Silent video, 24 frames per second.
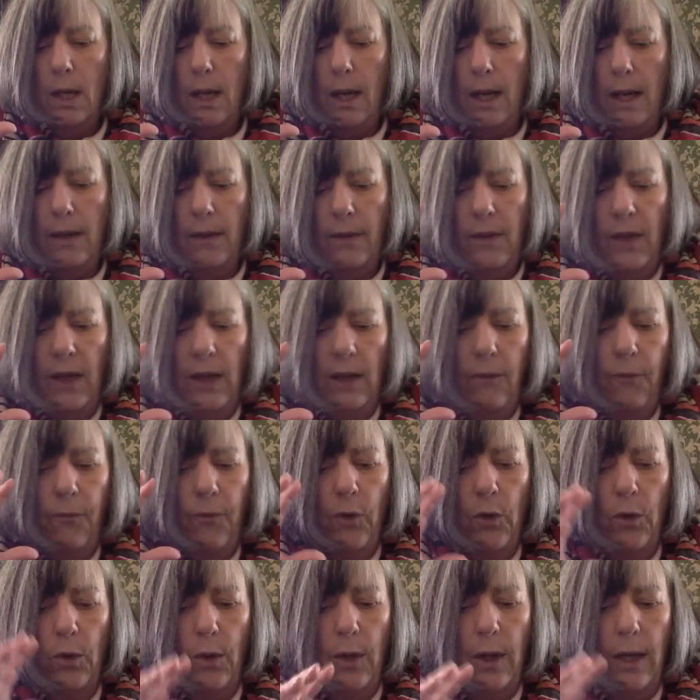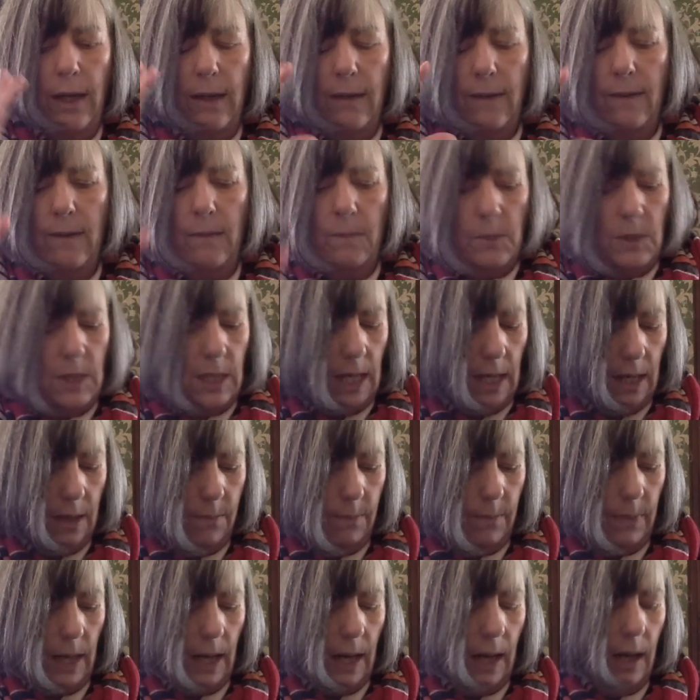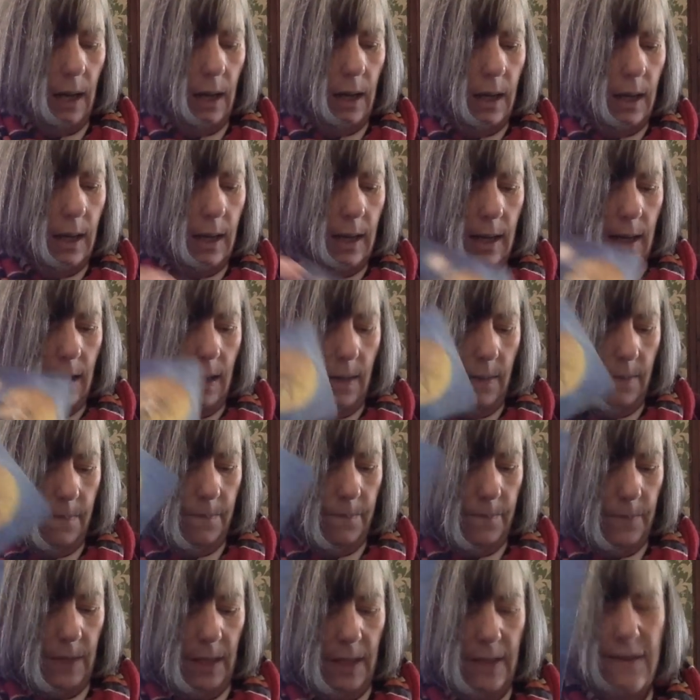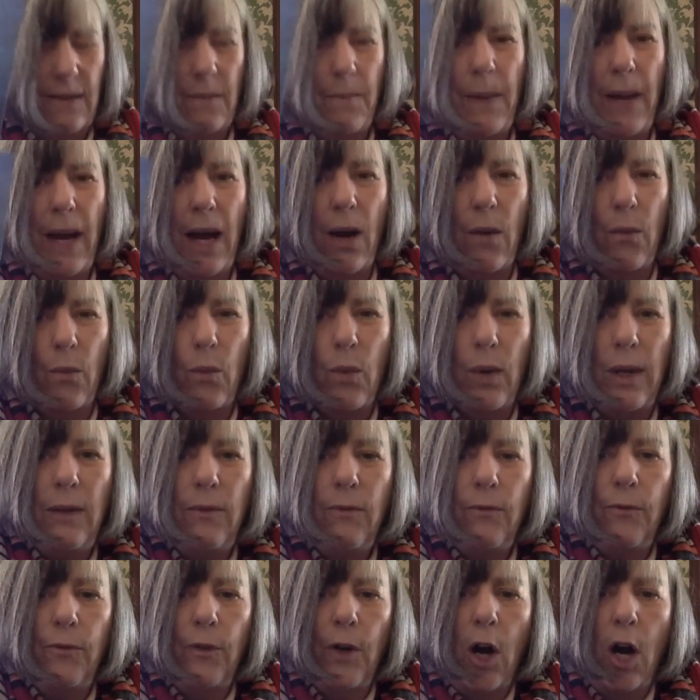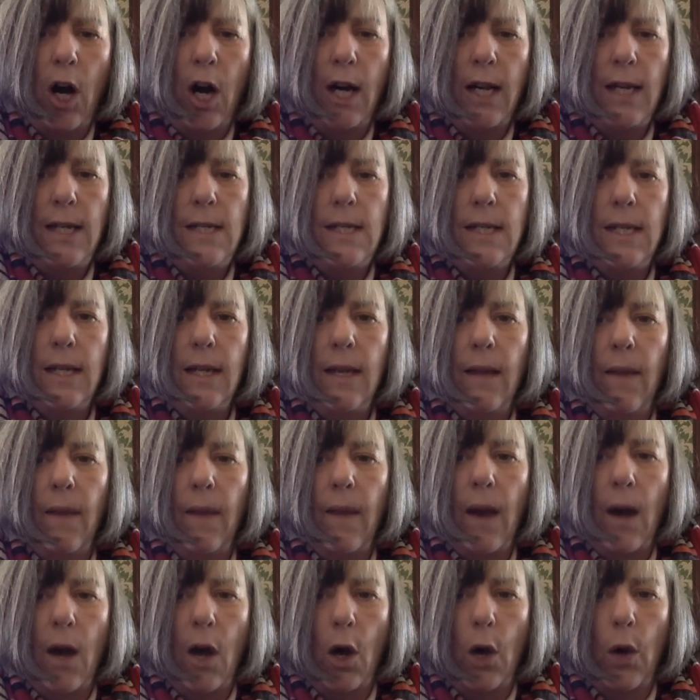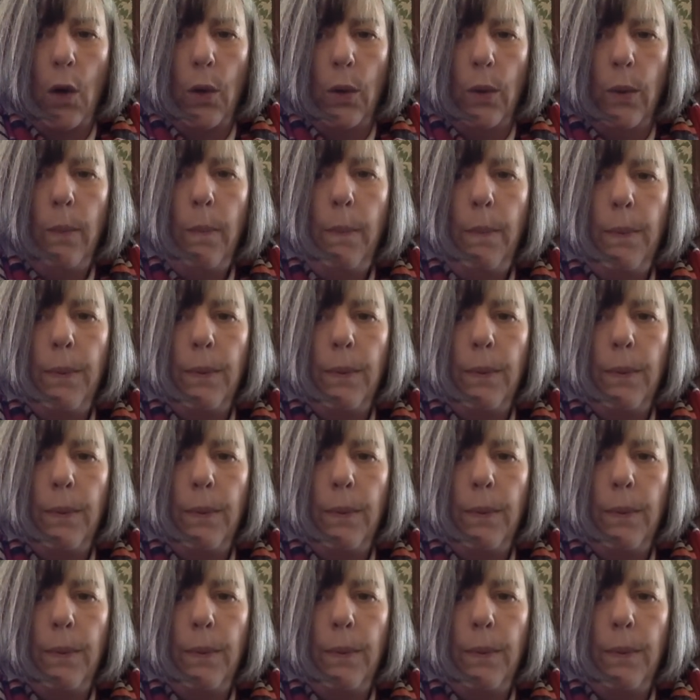and I think for in September, um, it's about refinding the hope.